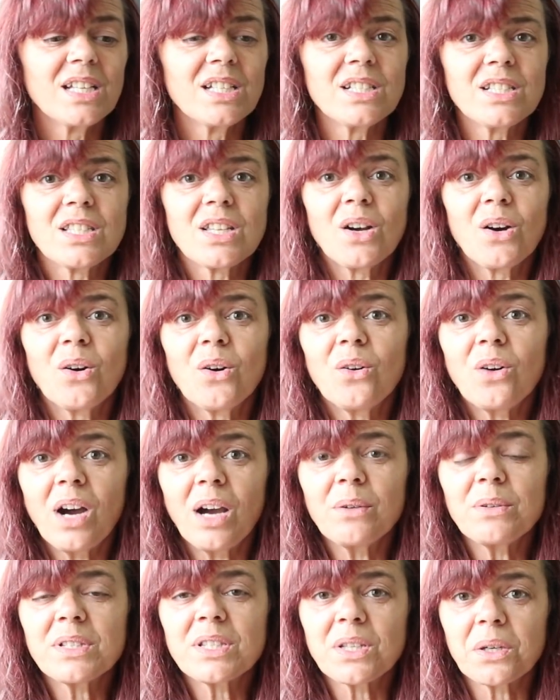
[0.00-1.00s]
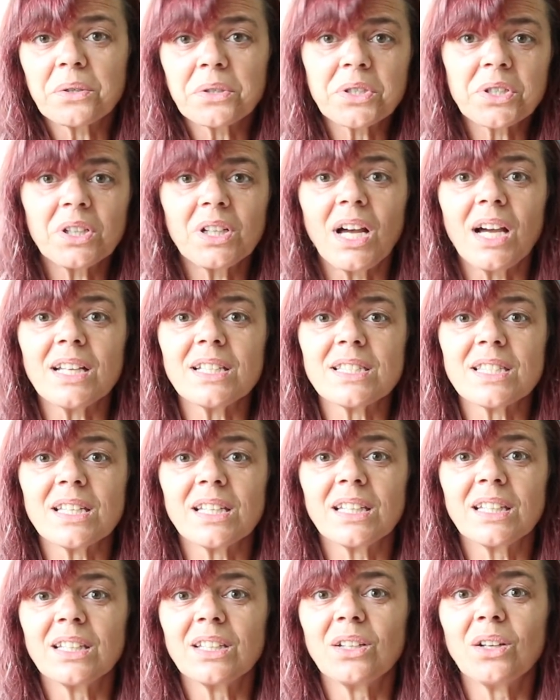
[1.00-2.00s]
So I was
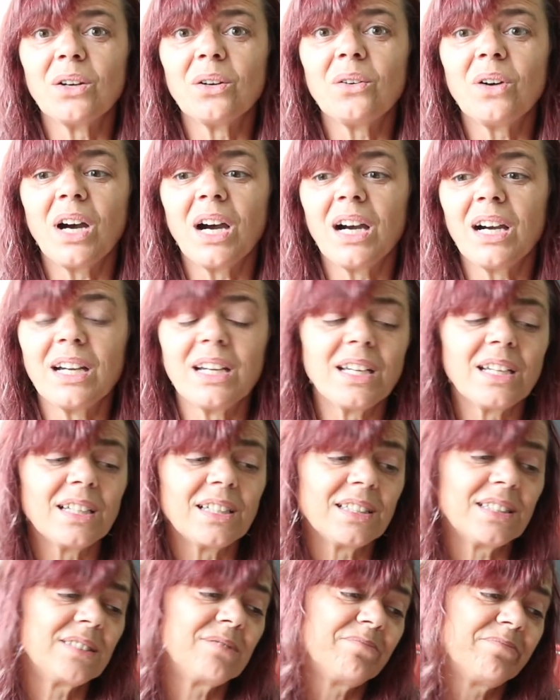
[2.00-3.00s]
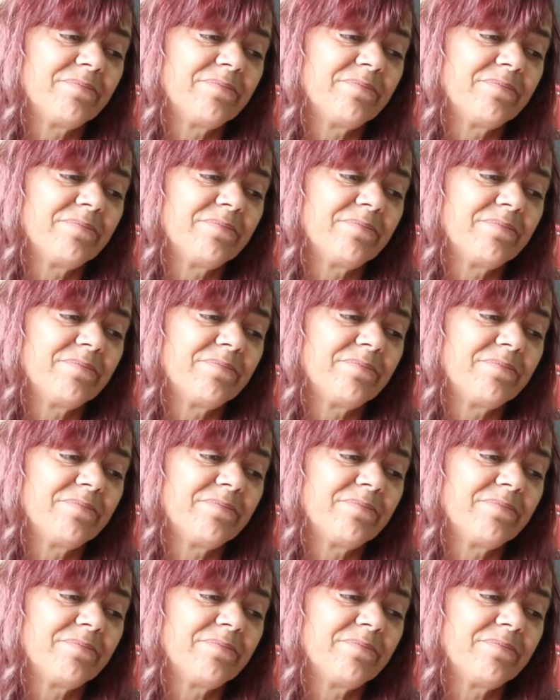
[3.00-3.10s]
socializing, you know, I